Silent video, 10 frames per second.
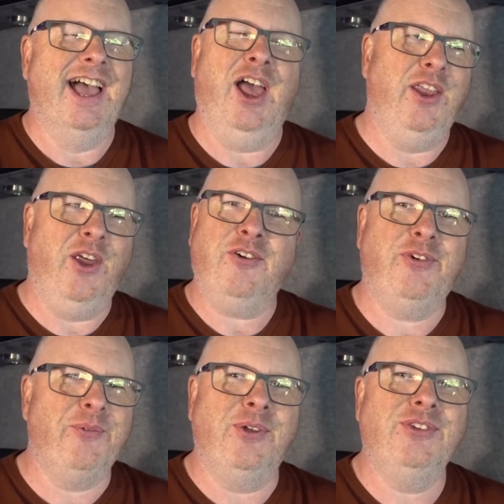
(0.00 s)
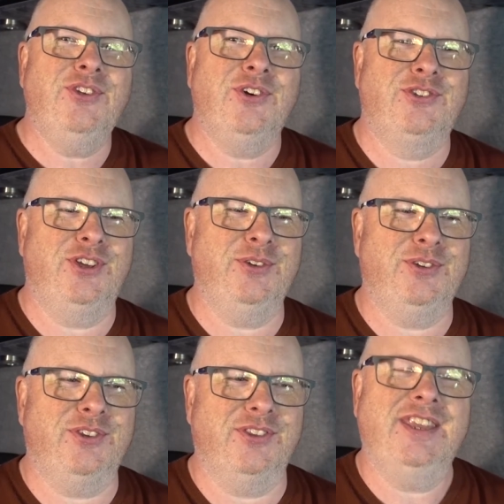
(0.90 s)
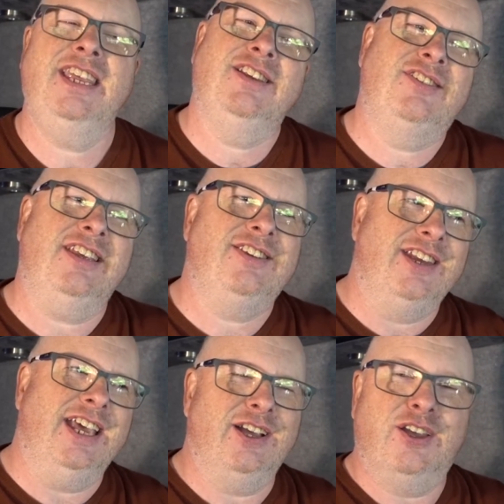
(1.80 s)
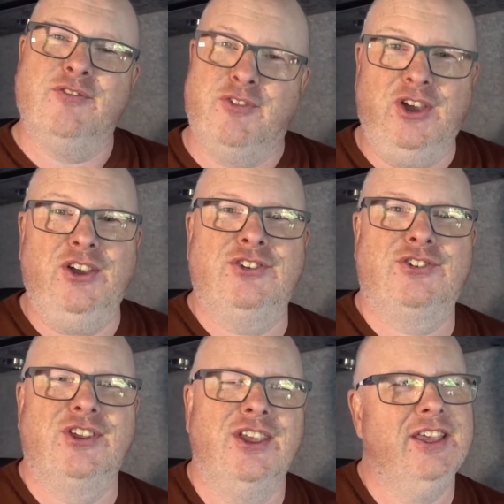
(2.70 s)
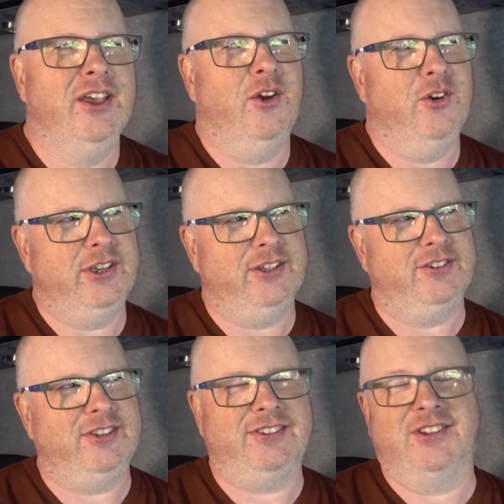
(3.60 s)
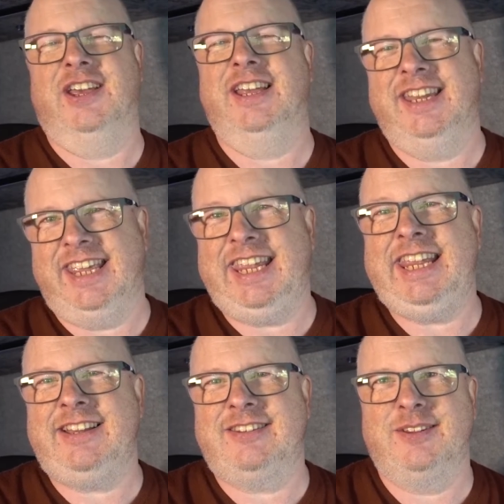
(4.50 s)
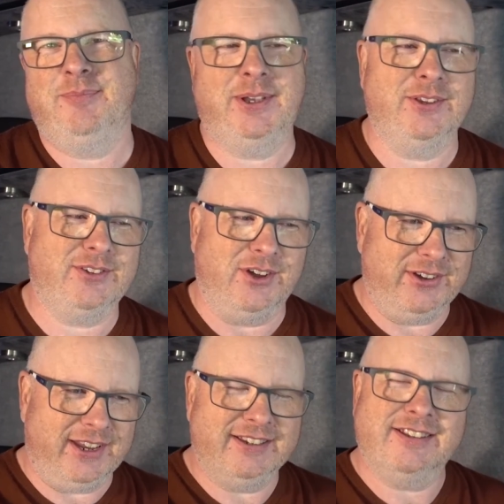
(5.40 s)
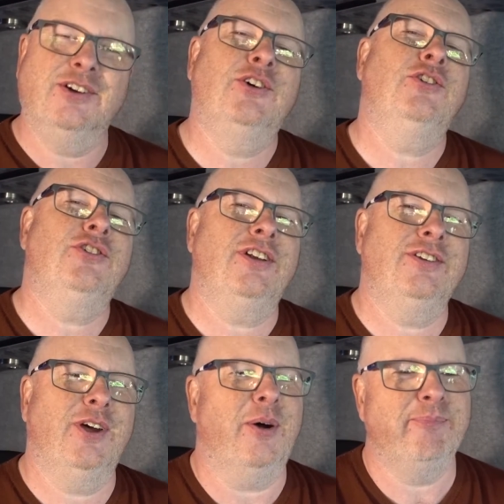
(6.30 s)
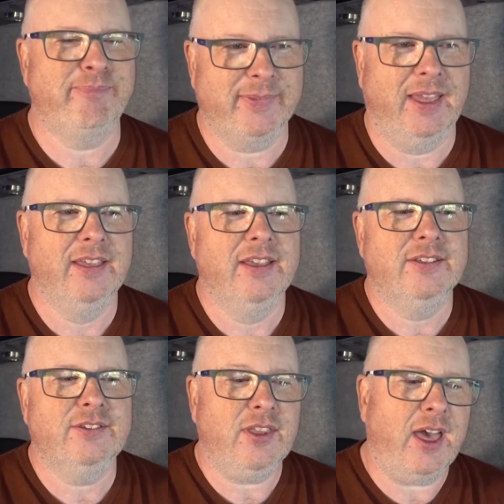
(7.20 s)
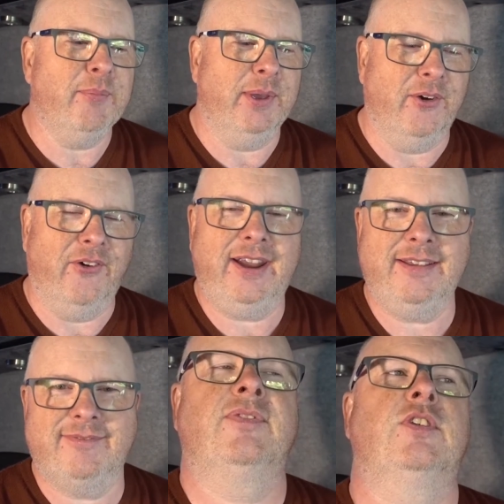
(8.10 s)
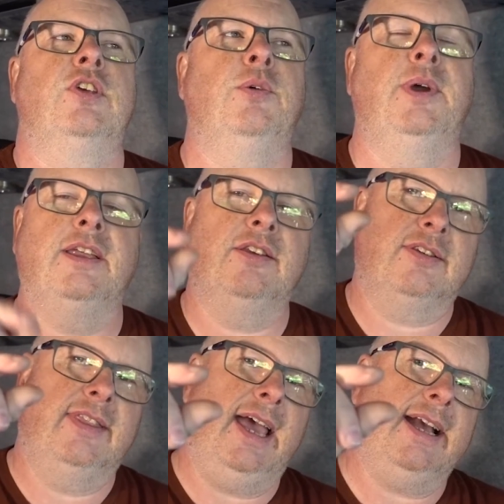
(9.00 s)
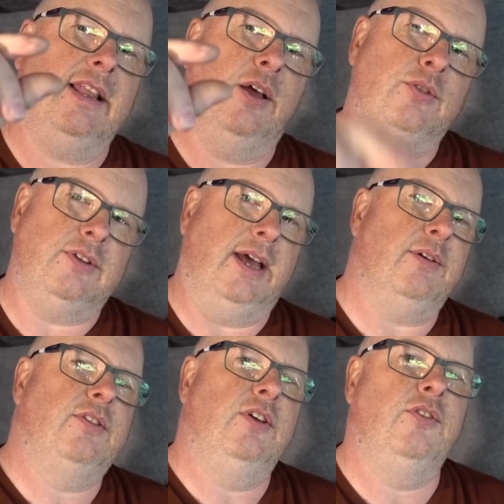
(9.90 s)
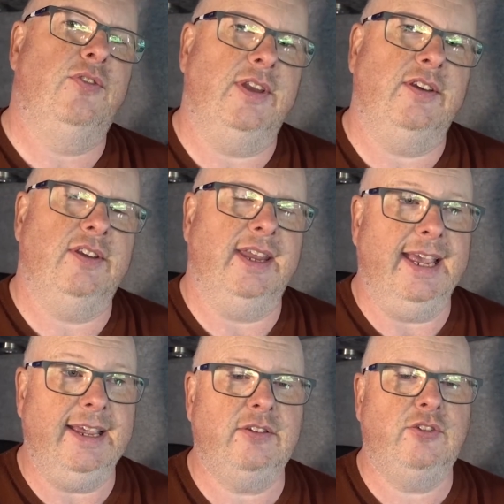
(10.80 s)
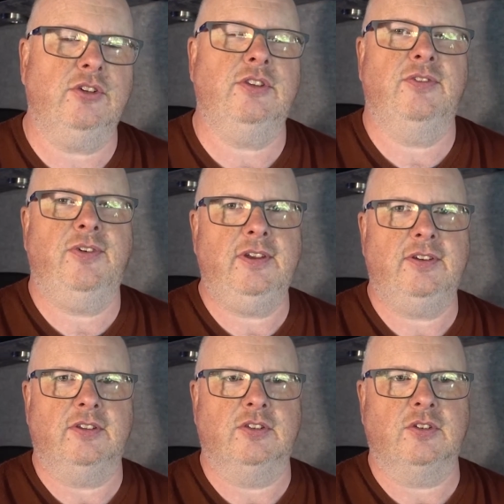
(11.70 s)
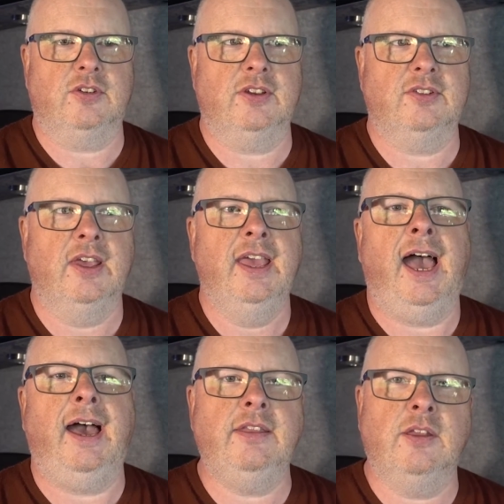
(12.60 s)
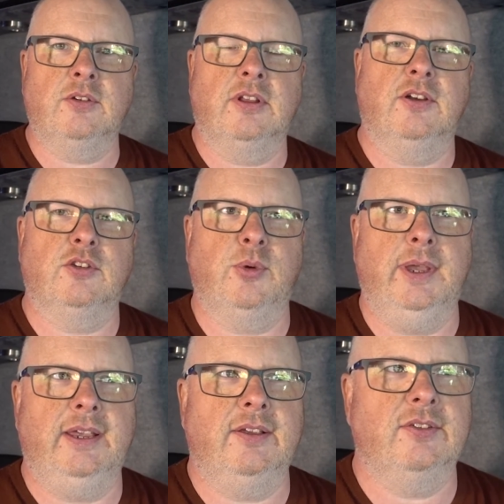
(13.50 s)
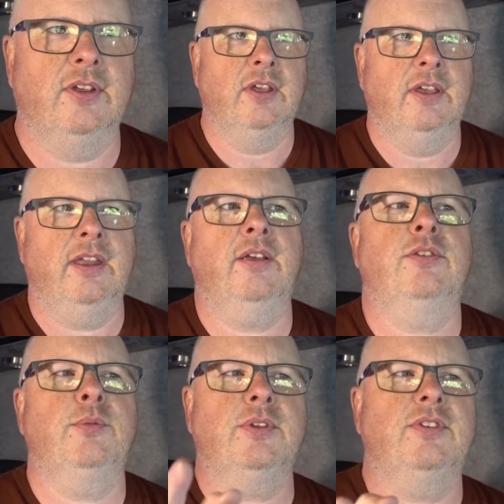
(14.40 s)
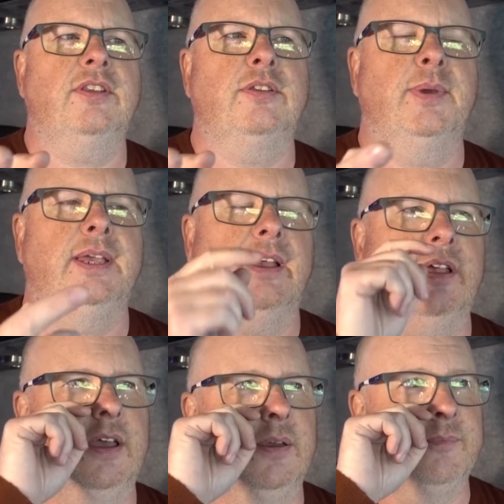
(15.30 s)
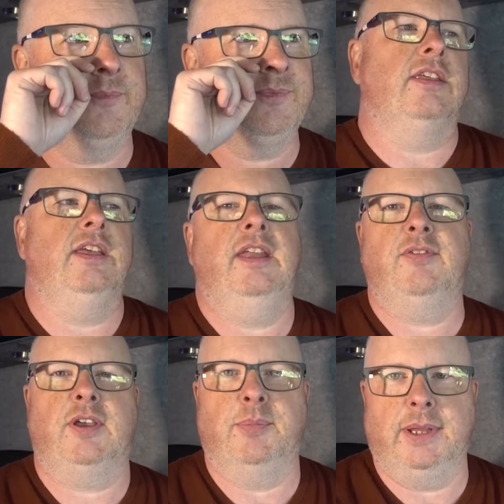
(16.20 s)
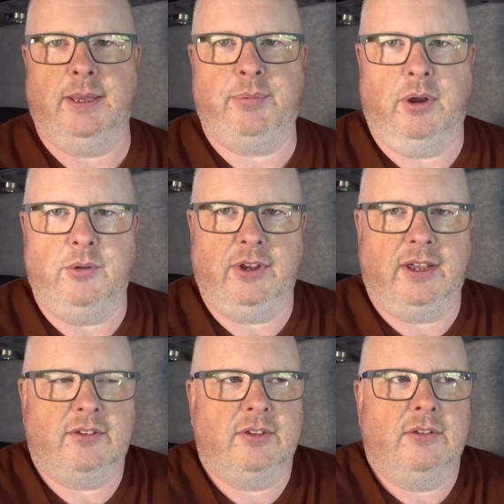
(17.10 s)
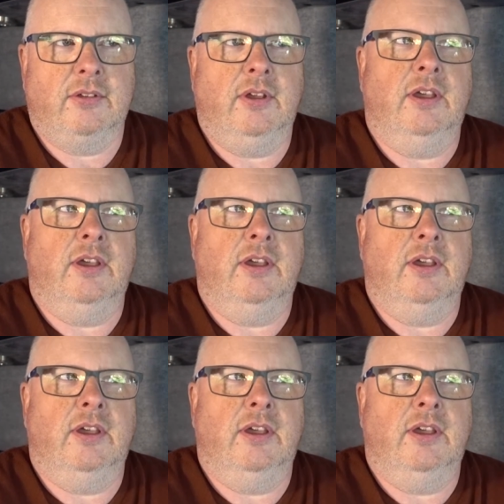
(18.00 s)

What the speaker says: and not for ones or twos or something. You can sit on it and converse, or you can sit on it and eat because it's got a nice little cushion on top. So that'll be all right. So we are just that close now to finishing. It is just the finishing touches and those little tweaks. Now, someone said to me that you never complete a project, so